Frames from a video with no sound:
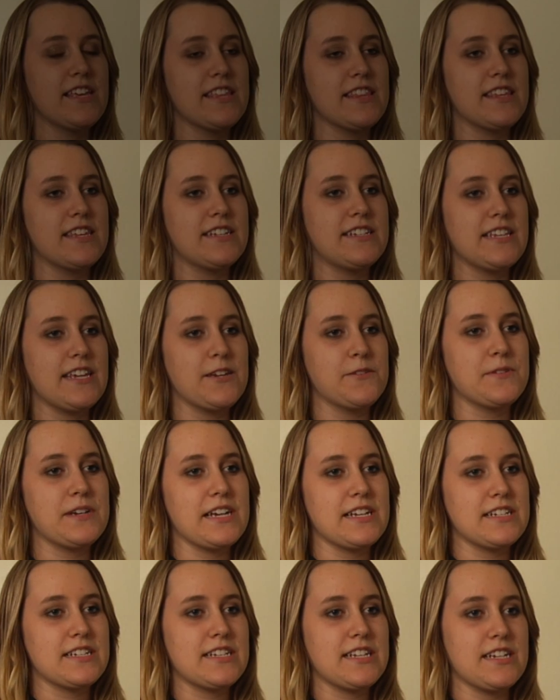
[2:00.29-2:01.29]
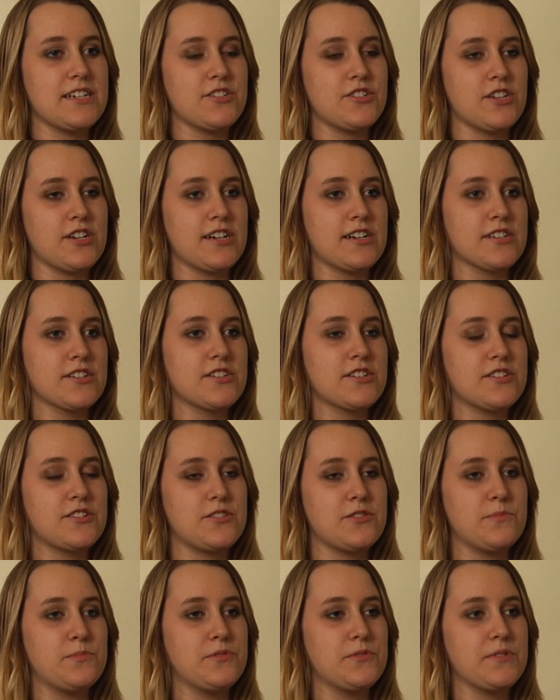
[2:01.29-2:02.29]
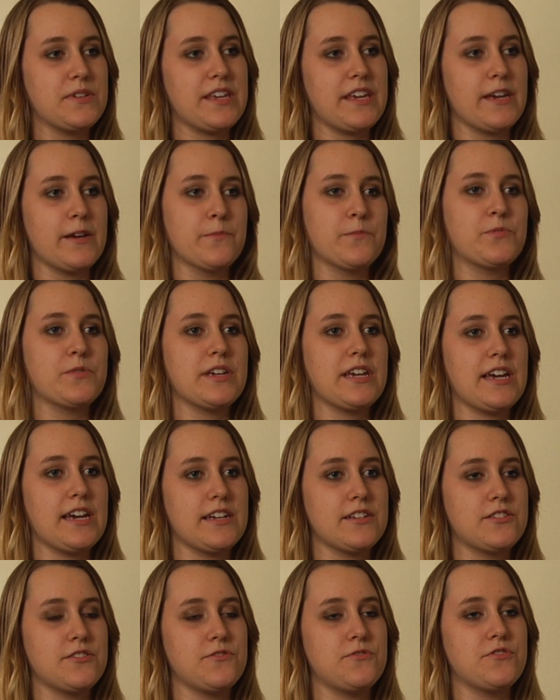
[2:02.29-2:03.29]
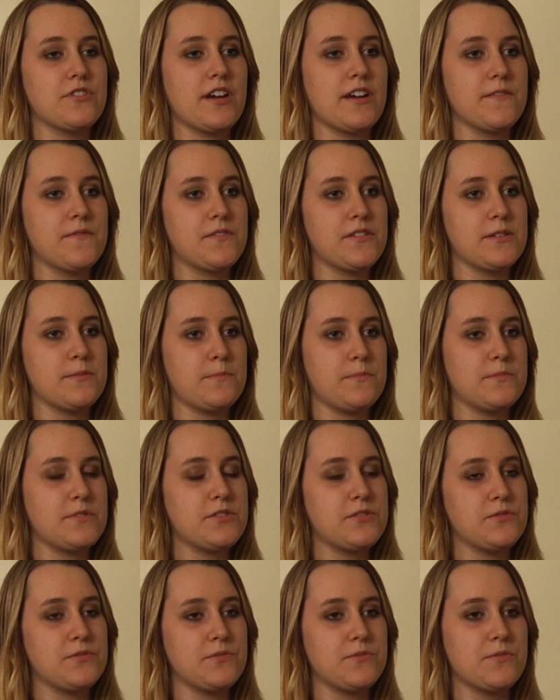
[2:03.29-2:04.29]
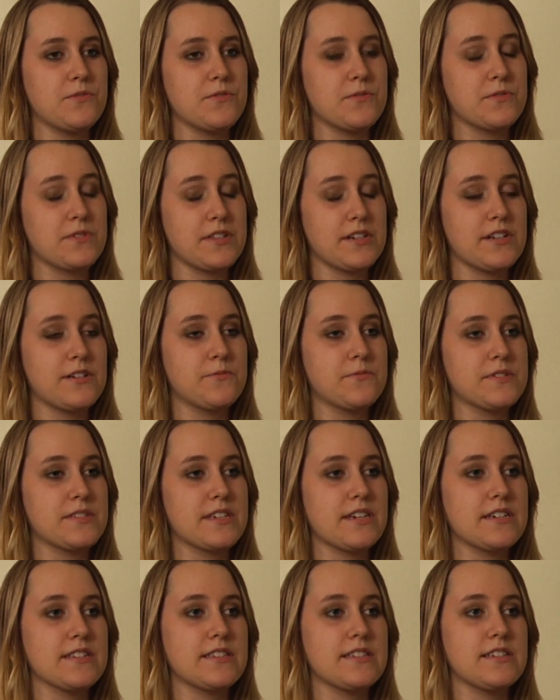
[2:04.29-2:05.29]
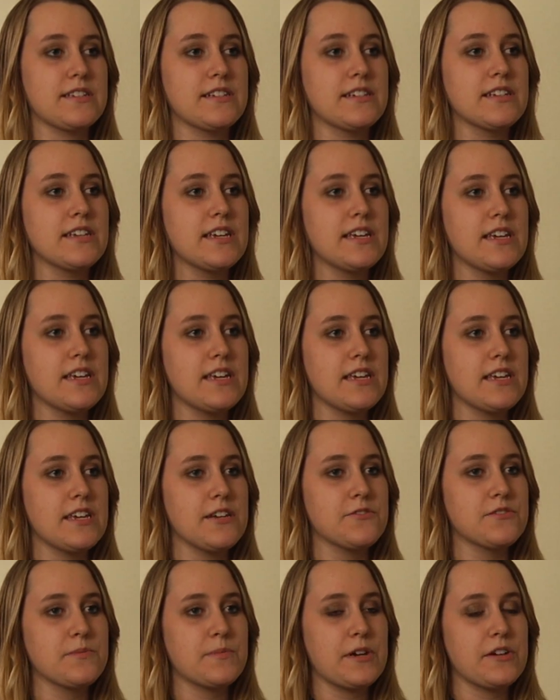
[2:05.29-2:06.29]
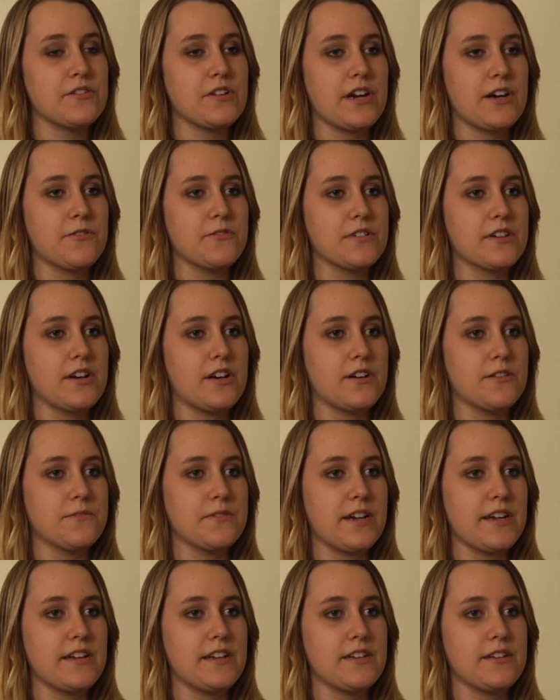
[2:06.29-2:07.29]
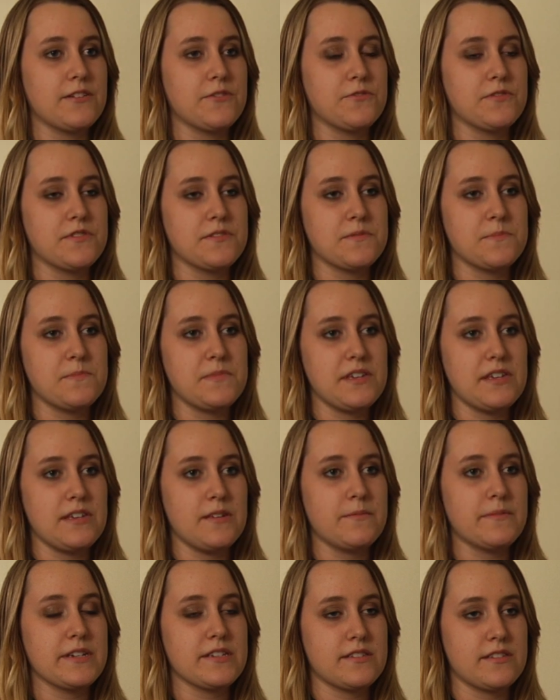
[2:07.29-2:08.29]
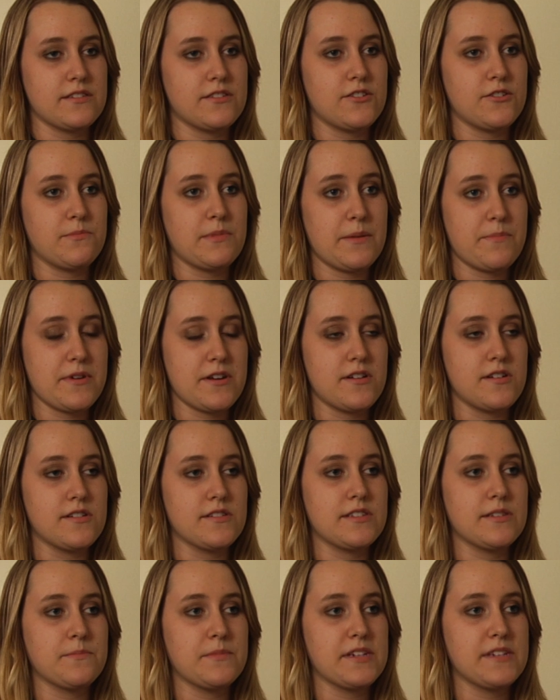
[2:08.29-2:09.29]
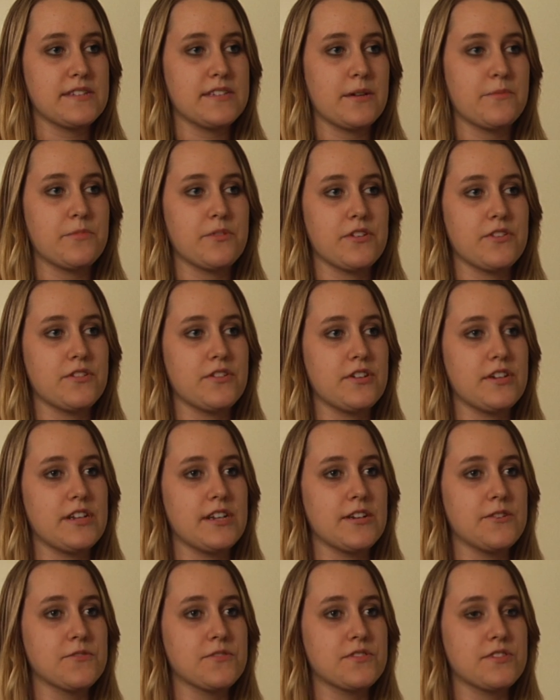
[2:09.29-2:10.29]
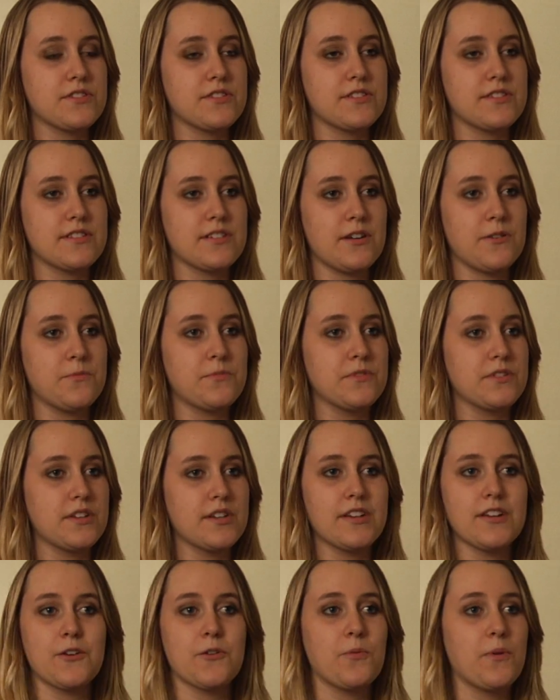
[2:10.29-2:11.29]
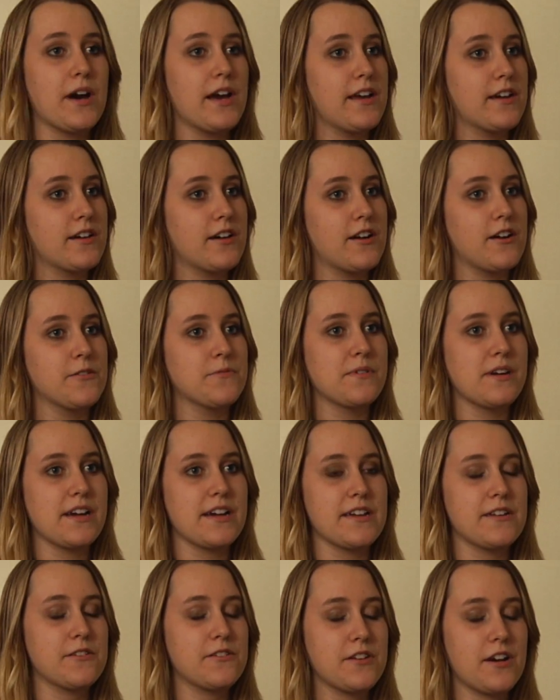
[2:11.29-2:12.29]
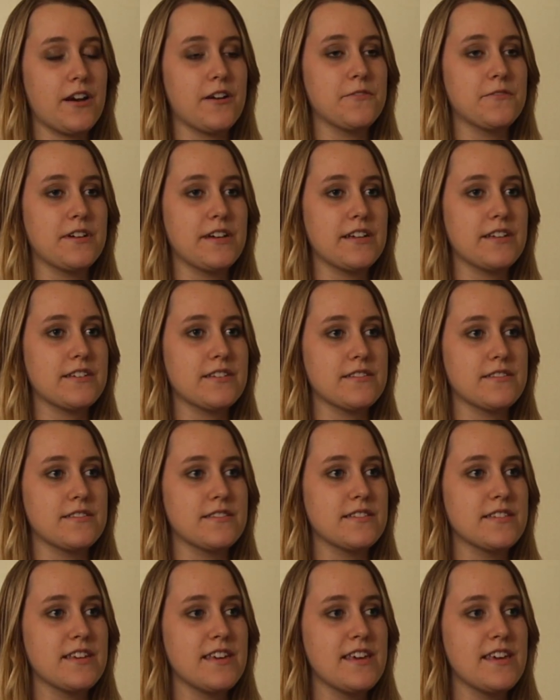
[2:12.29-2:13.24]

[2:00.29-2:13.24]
The day we had to take Josh to boot camp, we had to drive him to Eau Claire, Wisconsin. It was about an hour car ride, and it was me, my sister, my parents, and my stepbrother, and it was just a really quiet car ride because,